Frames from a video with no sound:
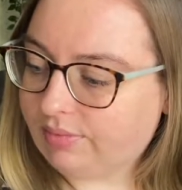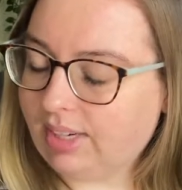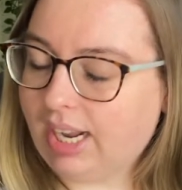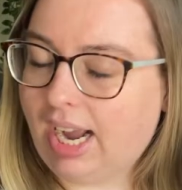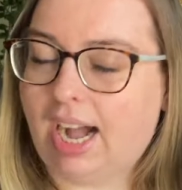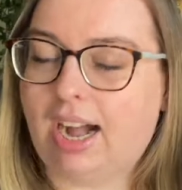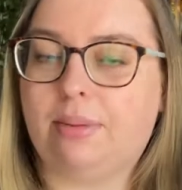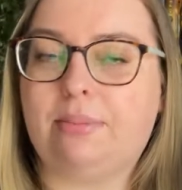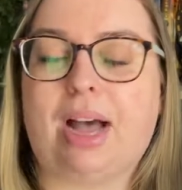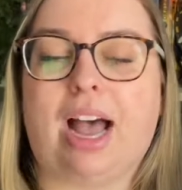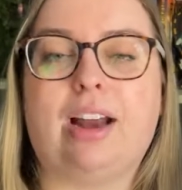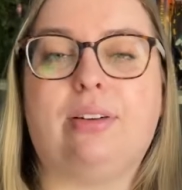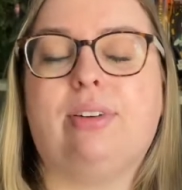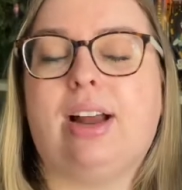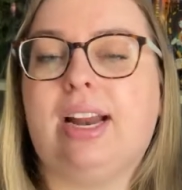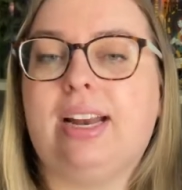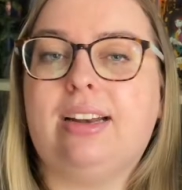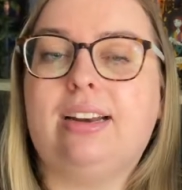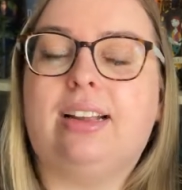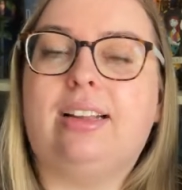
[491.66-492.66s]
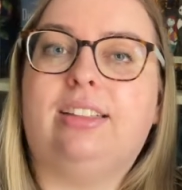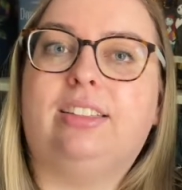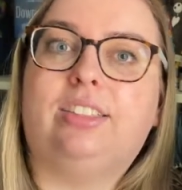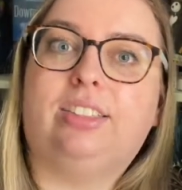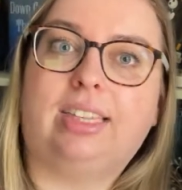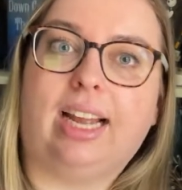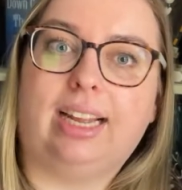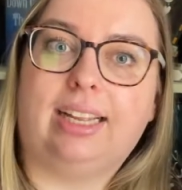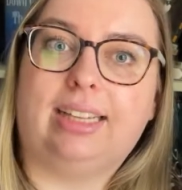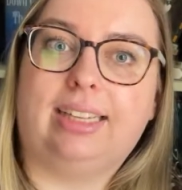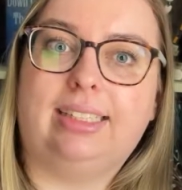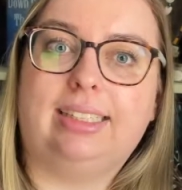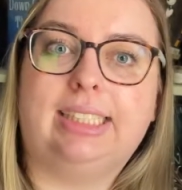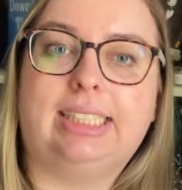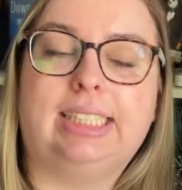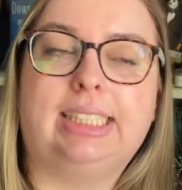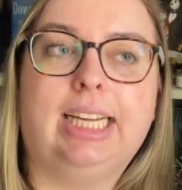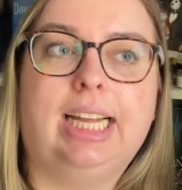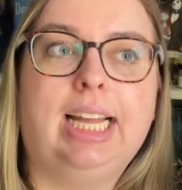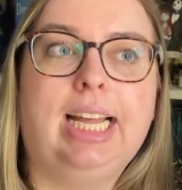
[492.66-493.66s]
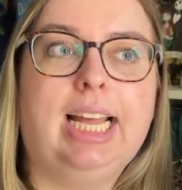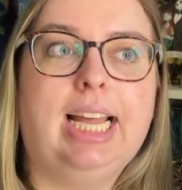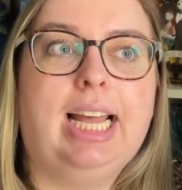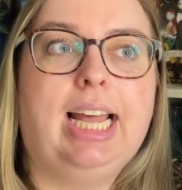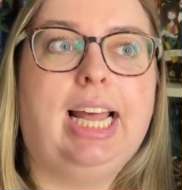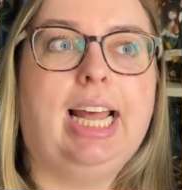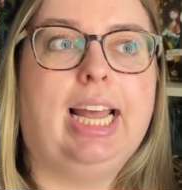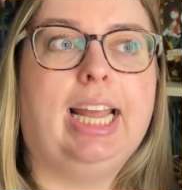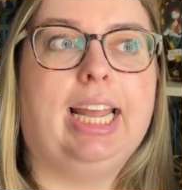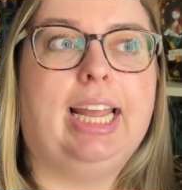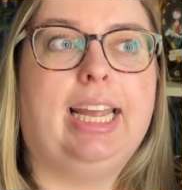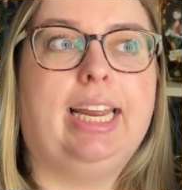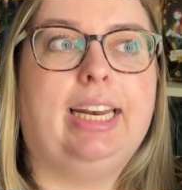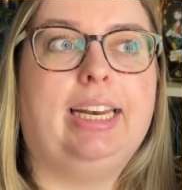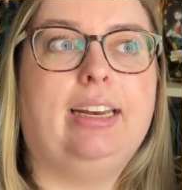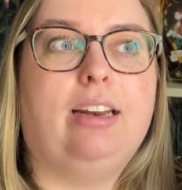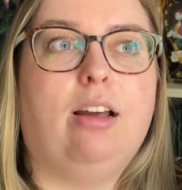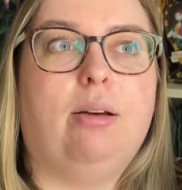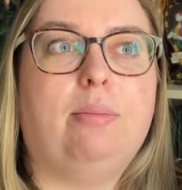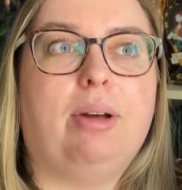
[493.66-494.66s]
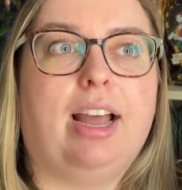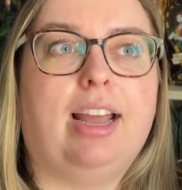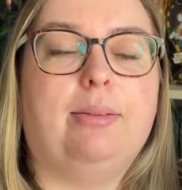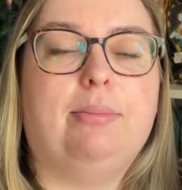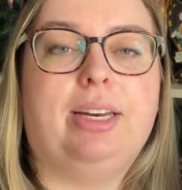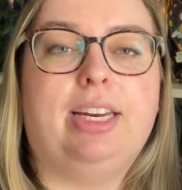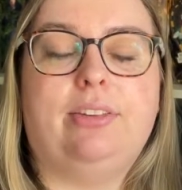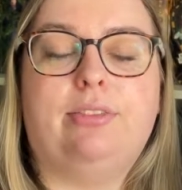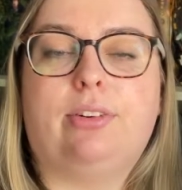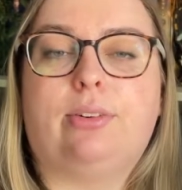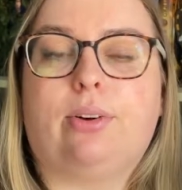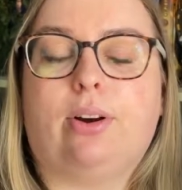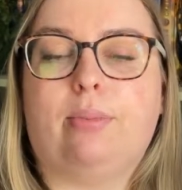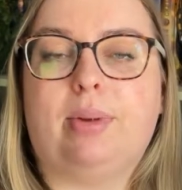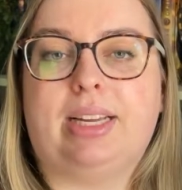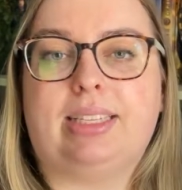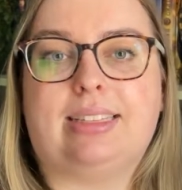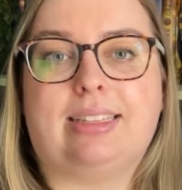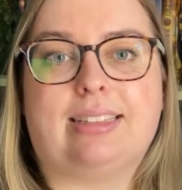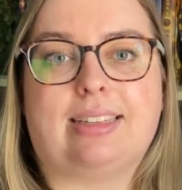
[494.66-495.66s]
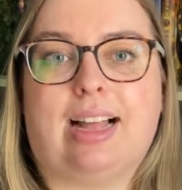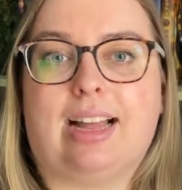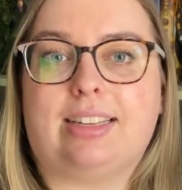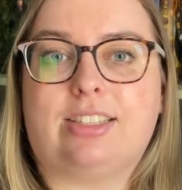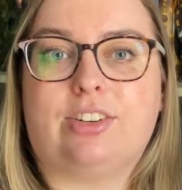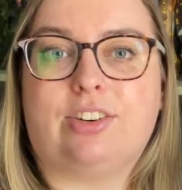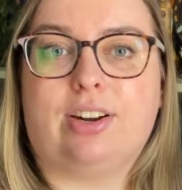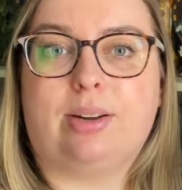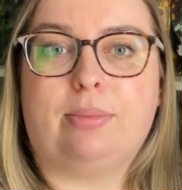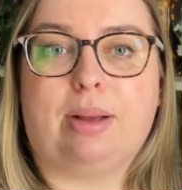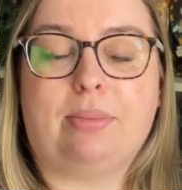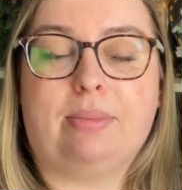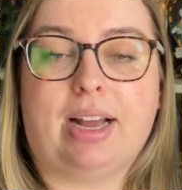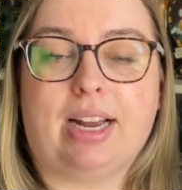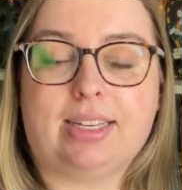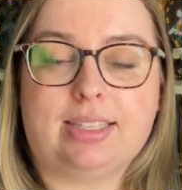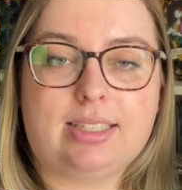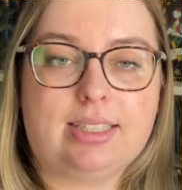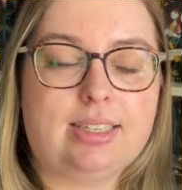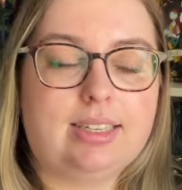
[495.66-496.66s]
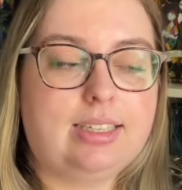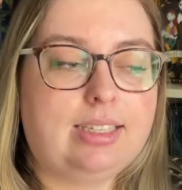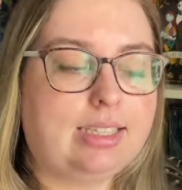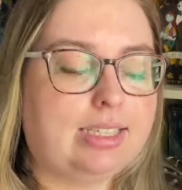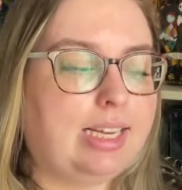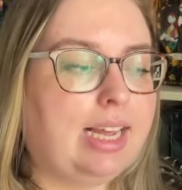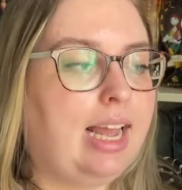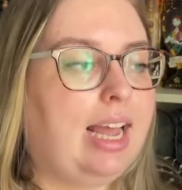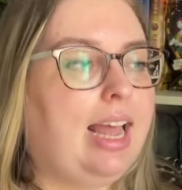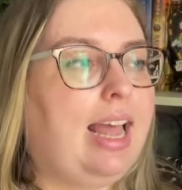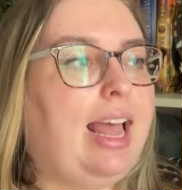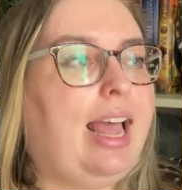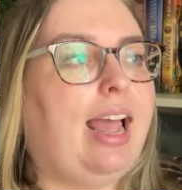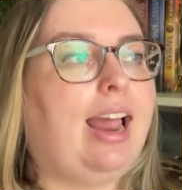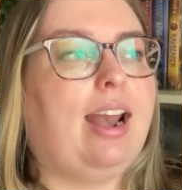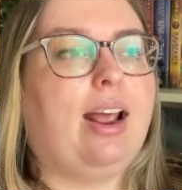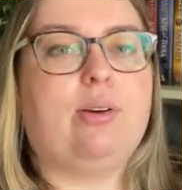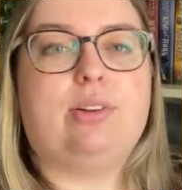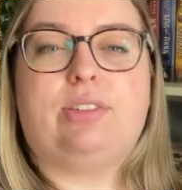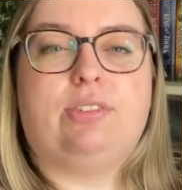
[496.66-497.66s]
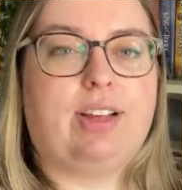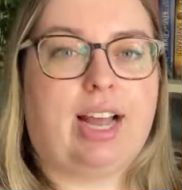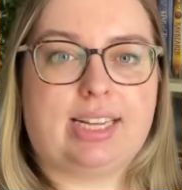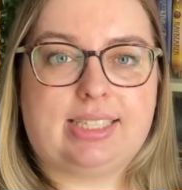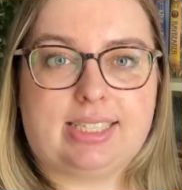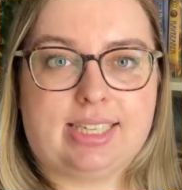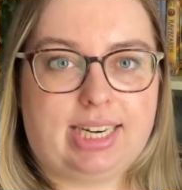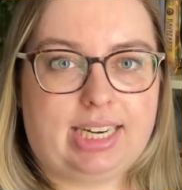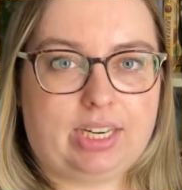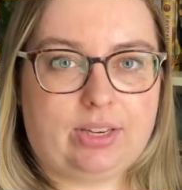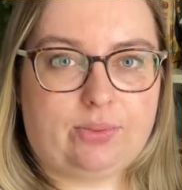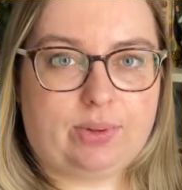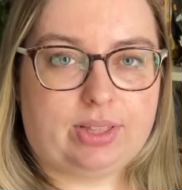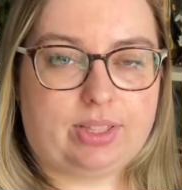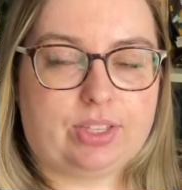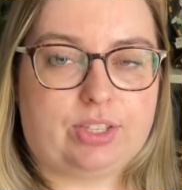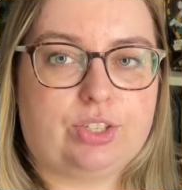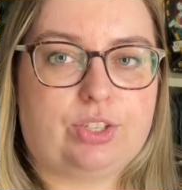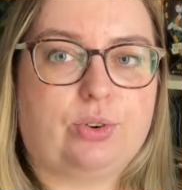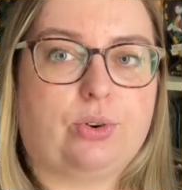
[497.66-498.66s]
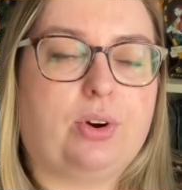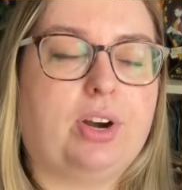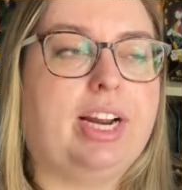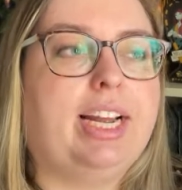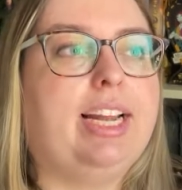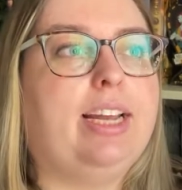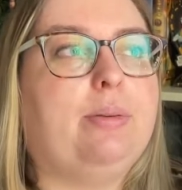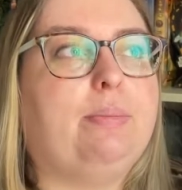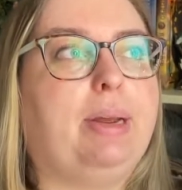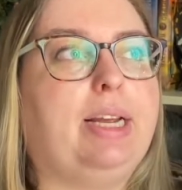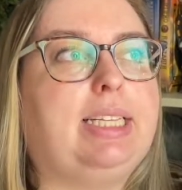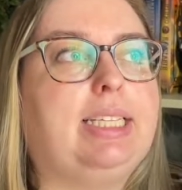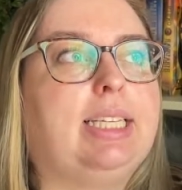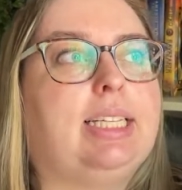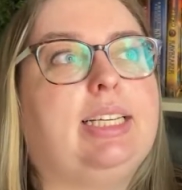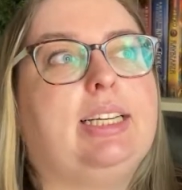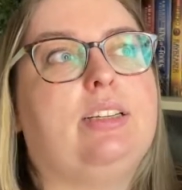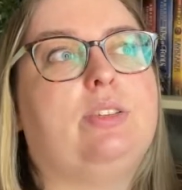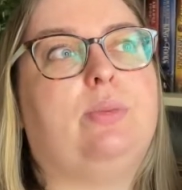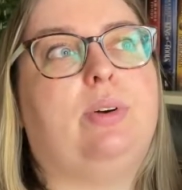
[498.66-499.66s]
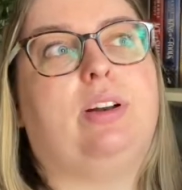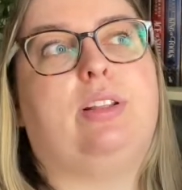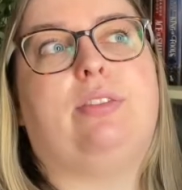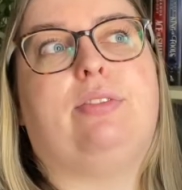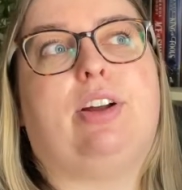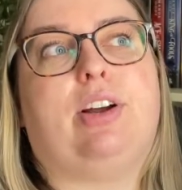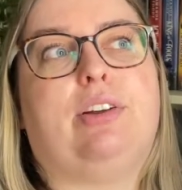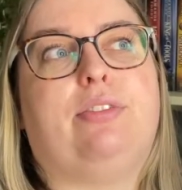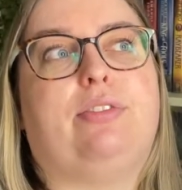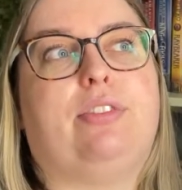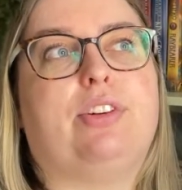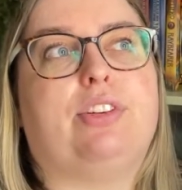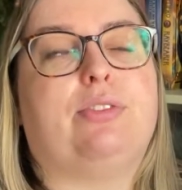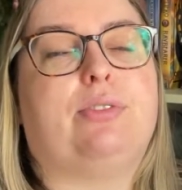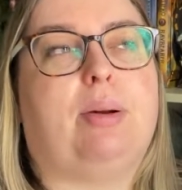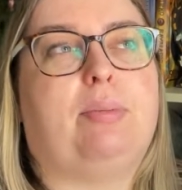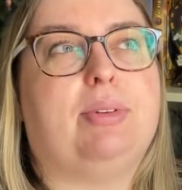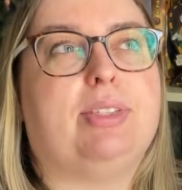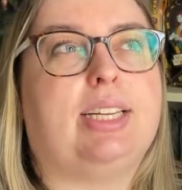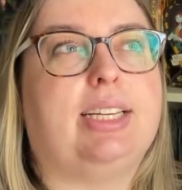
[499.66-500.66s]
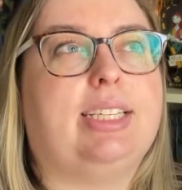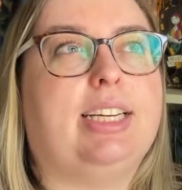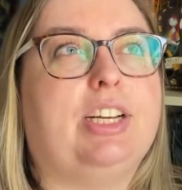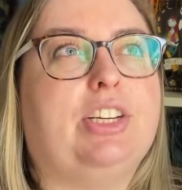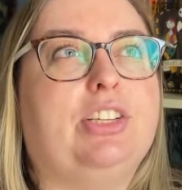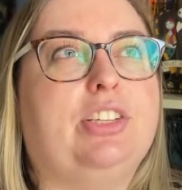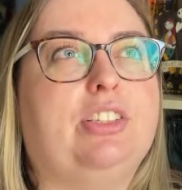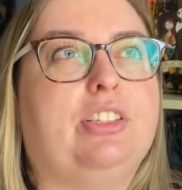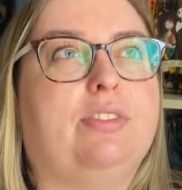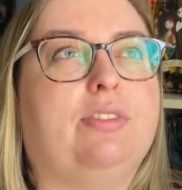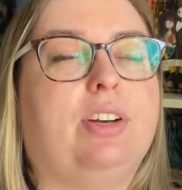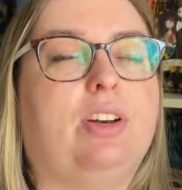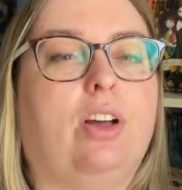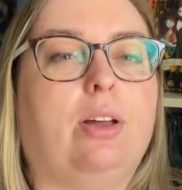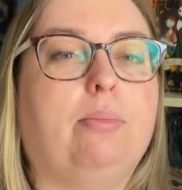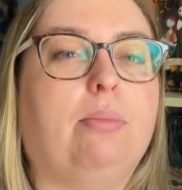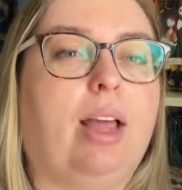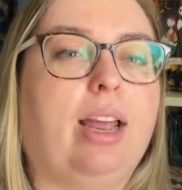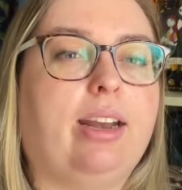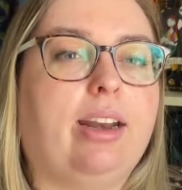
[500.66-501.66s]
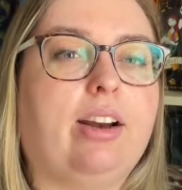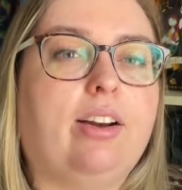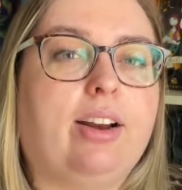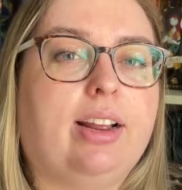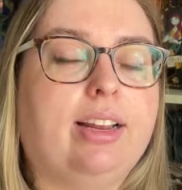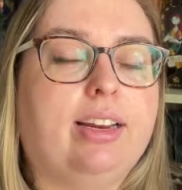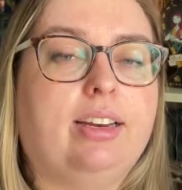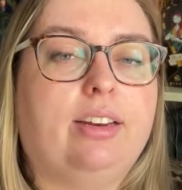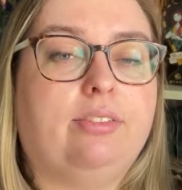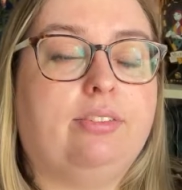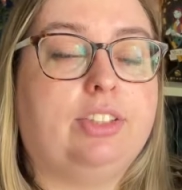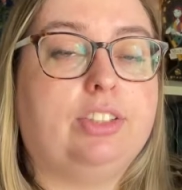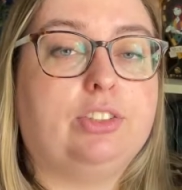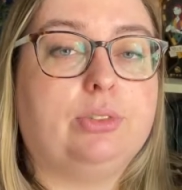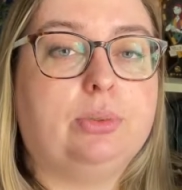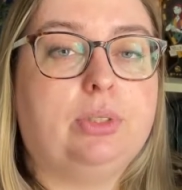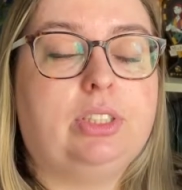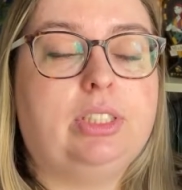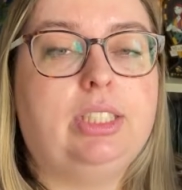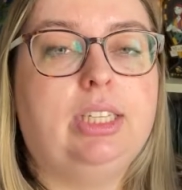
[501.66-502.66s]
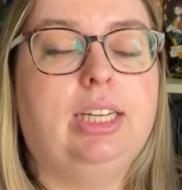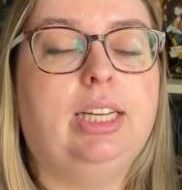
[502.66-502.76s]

I read Silence in my medieval romances class during my master's, and I was fascinated with the story. It basically is one of the very first representations of a non-binary individual.